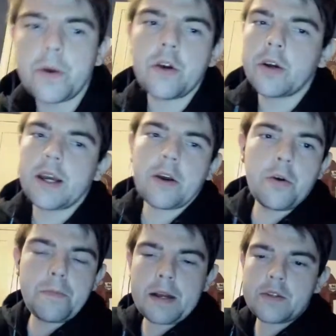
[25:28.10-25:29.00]
we got to
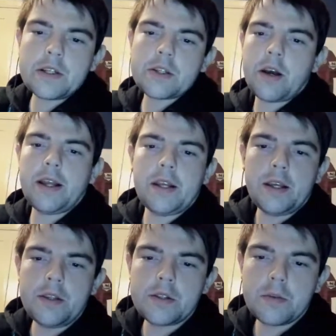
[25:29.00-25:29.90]
go massive
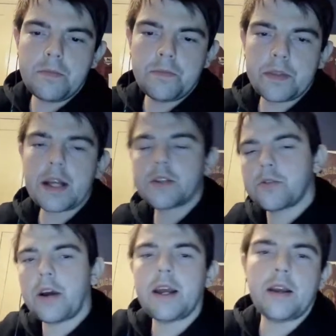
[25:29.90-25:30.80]
signings." That's
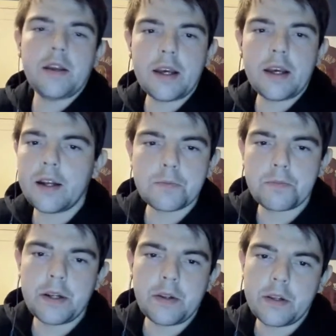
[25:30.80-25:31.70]
great. Yeah, that's
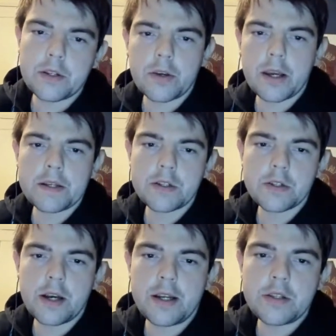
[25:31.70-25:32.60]
brilliant. Let's go get massive
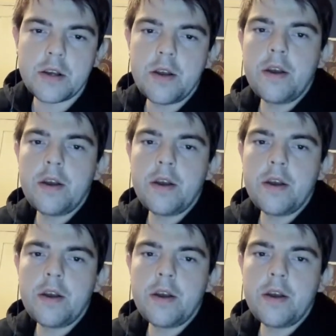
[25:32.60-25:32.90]
signings.